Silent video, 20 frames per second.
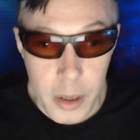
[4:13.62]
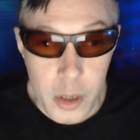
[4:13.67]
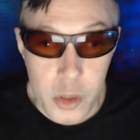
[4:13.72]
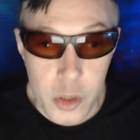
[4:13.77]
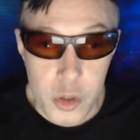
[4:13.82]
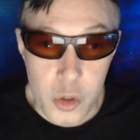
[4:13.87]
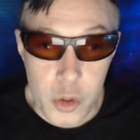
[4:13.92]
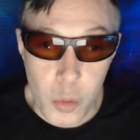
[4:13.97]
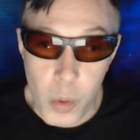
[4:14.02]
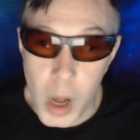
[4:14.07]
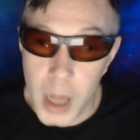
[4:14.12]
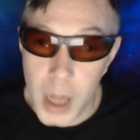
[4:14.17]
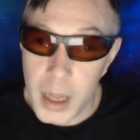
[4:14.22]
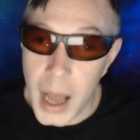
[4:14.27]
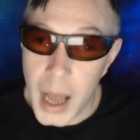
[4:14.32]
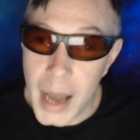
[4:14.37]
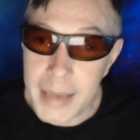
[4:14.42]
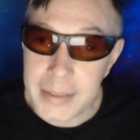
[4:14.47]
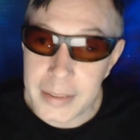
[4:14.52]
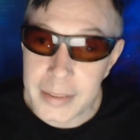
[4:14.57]
So while
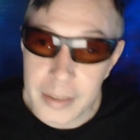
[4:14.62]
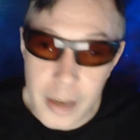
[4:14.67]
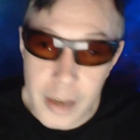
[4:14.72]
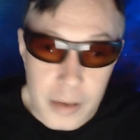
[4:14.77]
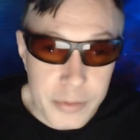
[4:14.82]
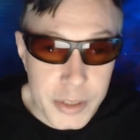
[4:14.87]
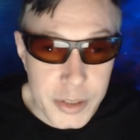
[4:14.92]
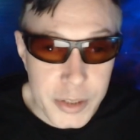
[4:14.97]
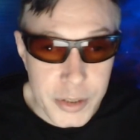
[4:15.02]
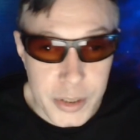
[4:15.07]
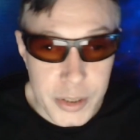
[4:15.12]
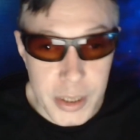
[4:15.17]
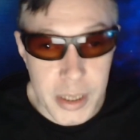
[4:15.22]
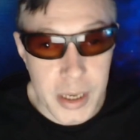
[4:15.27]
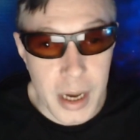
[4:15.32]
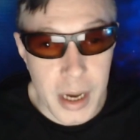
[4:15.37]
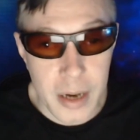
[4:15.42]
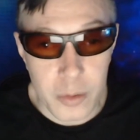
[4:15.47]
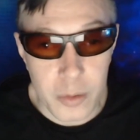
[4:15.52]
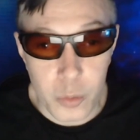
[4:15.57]
I'd love to
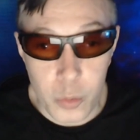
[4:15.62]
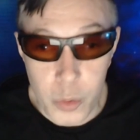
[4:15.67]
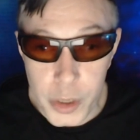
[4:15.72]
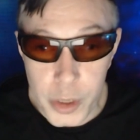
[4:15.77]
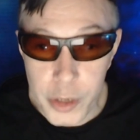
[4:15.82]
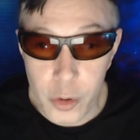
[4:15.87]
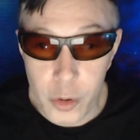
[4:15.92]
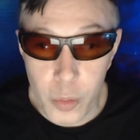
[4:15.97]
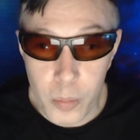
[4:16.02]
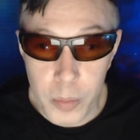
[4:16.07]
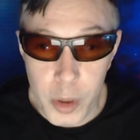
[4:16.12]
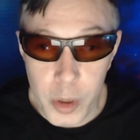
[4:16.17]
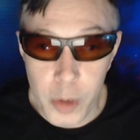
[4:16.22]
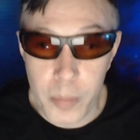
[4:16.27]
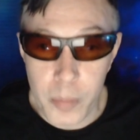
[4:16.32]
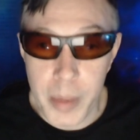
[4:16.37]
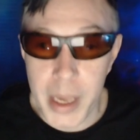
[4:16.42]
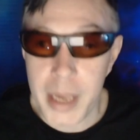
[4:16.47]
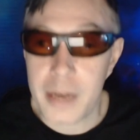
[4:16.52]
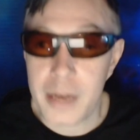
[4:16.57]
see a real
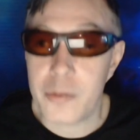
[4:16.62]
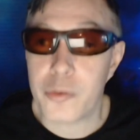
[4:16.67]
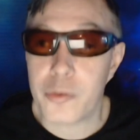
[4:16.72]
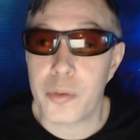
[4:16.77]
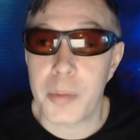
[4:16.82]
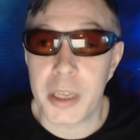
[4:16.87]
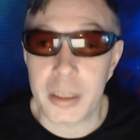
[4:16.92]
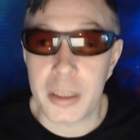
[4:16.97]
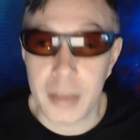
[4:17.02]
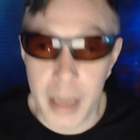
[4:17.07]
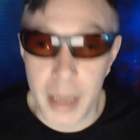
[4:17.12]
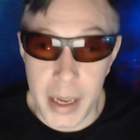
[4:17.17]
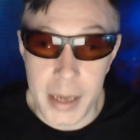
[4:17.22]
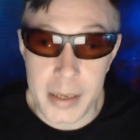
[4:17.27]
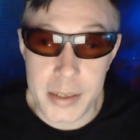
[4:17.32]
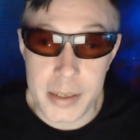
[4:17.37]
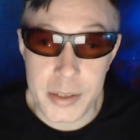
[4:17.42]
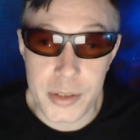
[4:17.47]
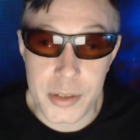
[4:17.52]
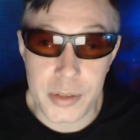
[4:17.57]
merman from
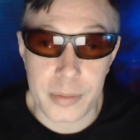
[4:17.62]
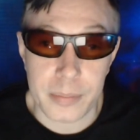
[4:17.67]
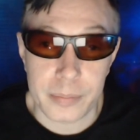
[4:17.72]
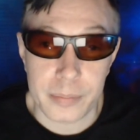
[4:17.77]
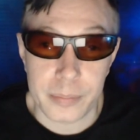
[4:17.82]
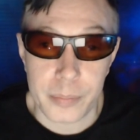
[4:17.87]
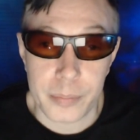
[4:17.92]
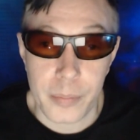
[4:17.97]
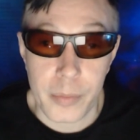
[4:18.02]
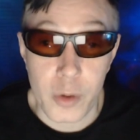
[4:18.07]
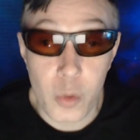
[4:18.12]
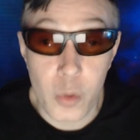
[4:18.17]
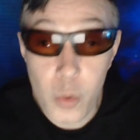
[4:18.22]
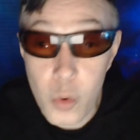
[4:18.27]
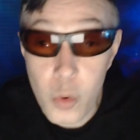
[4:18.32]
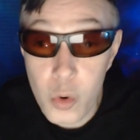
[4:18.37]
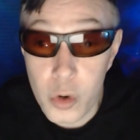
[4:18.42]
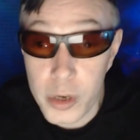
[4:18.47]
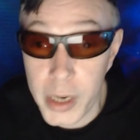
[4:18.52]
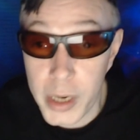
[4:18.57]
Atlantis
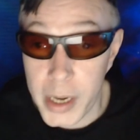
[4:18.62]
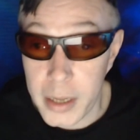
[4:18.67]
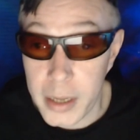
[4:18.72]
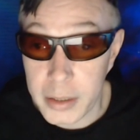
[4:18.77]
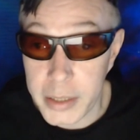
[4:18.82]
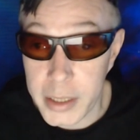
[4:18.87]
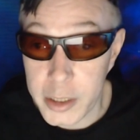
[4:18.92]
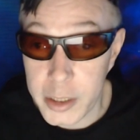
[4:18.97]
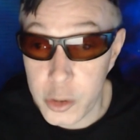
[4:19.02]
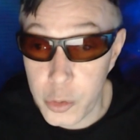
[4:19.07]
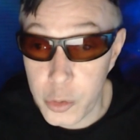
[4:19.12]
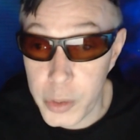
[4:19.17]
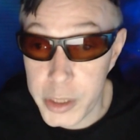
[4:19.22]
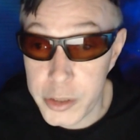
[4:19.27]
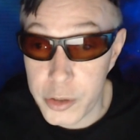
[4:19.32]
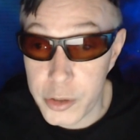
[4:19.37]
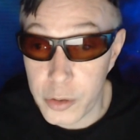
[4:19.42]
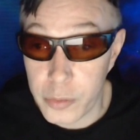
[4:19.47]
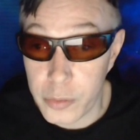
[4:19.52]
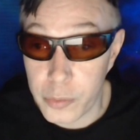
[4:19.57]
or an alien
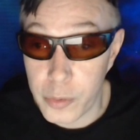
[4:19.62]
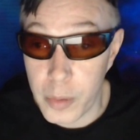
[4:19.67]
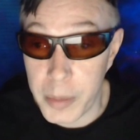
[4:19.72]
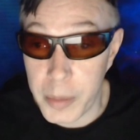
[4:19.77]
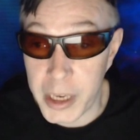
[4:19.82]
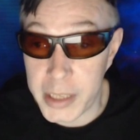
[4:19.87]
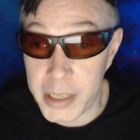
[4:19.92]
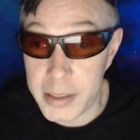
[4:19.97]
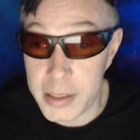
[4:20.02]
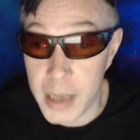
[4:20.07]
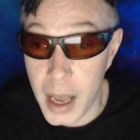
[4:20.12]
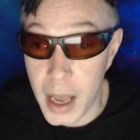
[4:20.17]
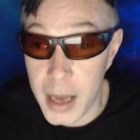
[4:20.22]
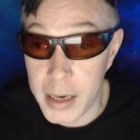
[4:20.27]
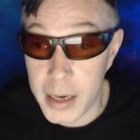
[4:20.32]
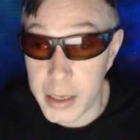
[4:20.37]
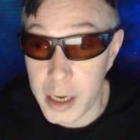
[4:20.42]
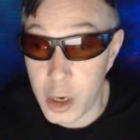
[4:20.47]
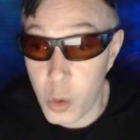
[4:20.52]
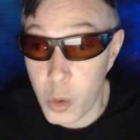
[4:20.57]
creature from an
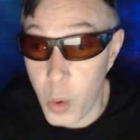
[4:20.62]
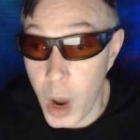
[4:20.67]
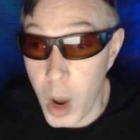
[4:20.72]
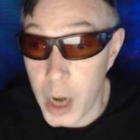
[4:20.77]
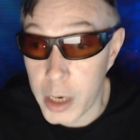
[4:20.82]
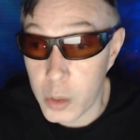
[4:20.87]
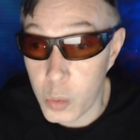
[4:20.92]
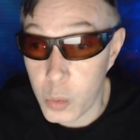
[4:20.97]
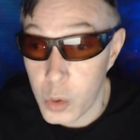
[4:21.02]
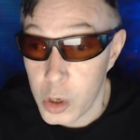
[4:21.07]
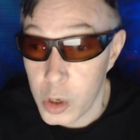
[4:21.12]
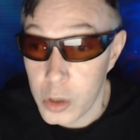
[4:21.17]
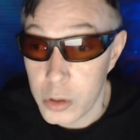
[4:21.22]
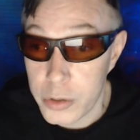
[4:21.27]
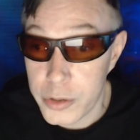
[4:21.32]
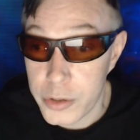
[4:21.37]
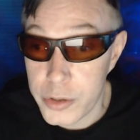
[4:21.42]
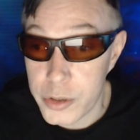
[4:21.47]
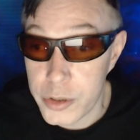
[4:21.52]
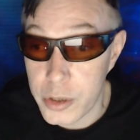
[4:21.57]
exotic aquatic
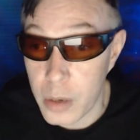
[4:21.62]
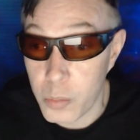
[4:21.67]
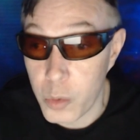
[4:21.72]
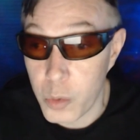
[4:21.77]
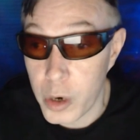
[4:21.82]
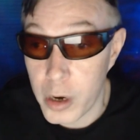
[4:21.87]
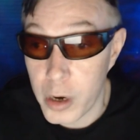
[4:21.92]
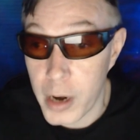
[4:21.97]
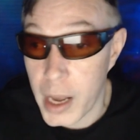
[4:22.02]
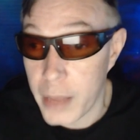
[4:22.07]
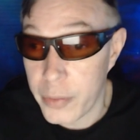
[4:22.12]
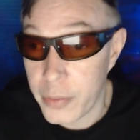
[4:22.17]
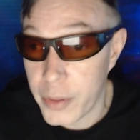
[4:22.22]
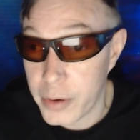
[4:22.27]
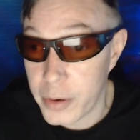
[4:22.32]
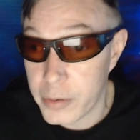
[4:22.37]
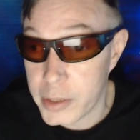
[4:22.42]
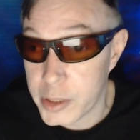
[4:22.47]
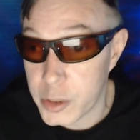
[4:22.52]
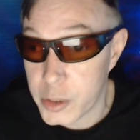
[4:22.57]
world somewhere out
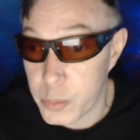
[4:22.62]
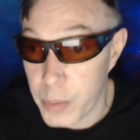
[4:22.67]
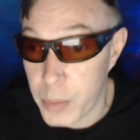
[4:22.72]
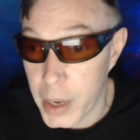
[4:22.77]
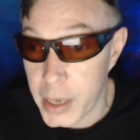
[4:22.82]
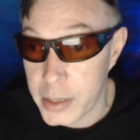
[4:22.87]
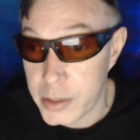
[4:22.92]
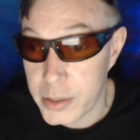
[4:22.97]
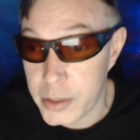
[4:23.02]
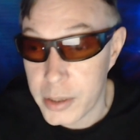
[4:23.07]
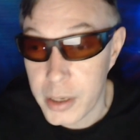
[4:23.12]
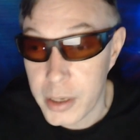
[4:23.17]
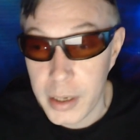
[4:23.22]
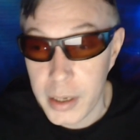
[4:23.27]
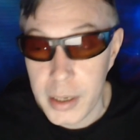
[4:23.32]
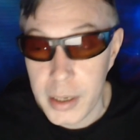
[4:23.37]
there in space,